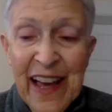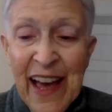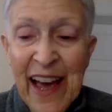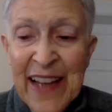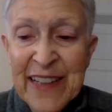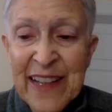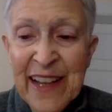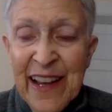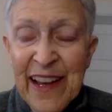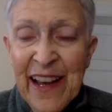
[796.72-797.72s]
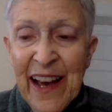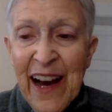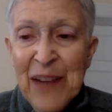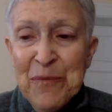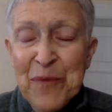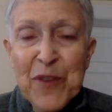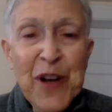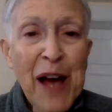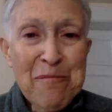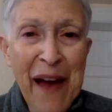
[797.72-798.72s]
And they're
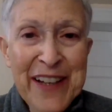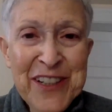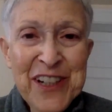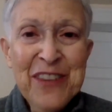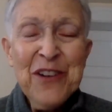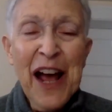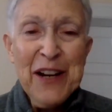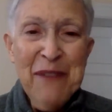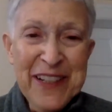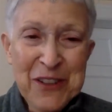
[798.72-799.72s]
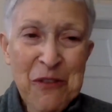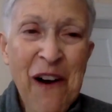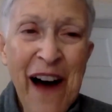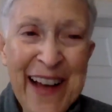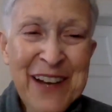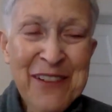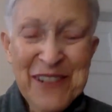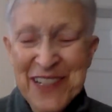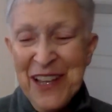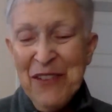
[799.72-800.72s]
not magic. They're not a magic wand. I
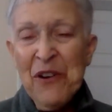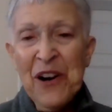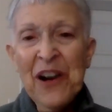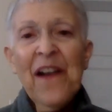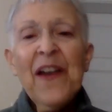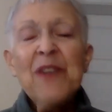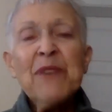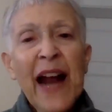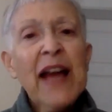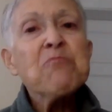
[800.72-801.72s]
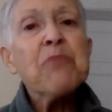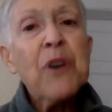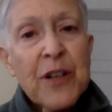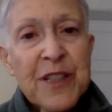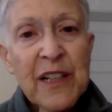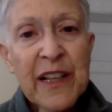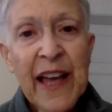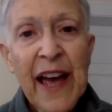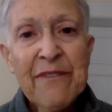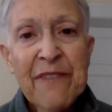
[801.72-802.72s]
wish they were. But I personally
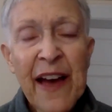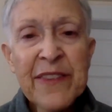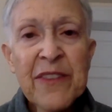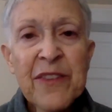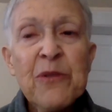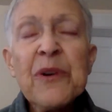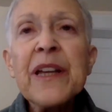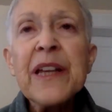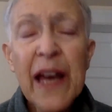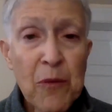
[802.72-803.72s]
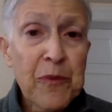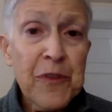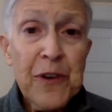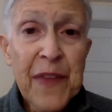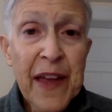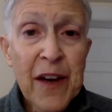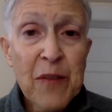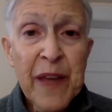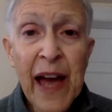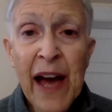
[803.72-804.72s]
have found that they're really helpful. They
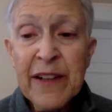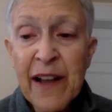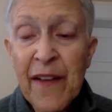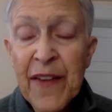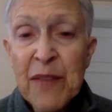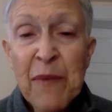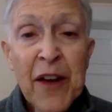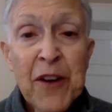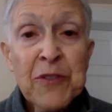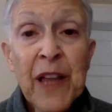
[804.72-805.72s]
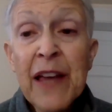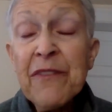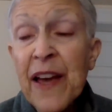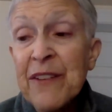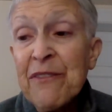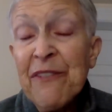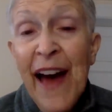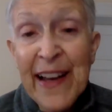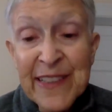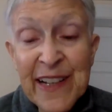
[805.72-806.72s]
help me out in my own life. And in
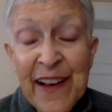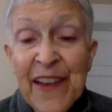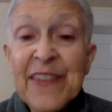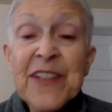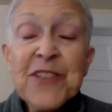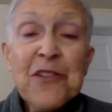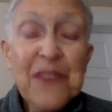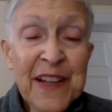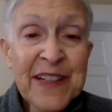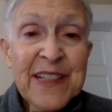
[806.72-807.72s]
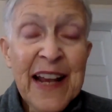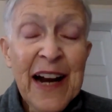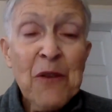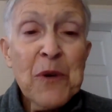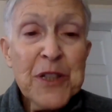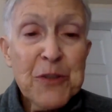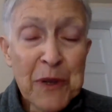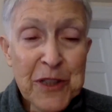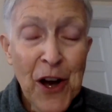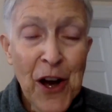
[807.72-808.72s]
fact, these are things that I wish
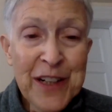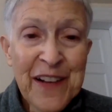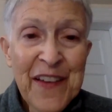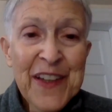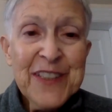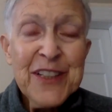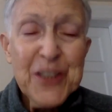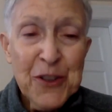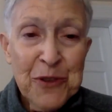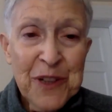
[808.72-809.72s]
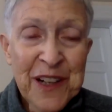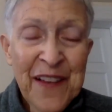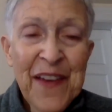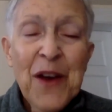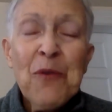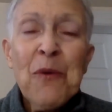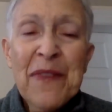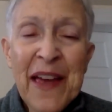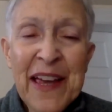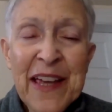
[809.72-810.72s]
we taught to children when
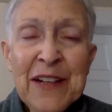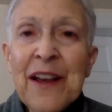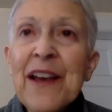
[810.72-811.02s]
they hit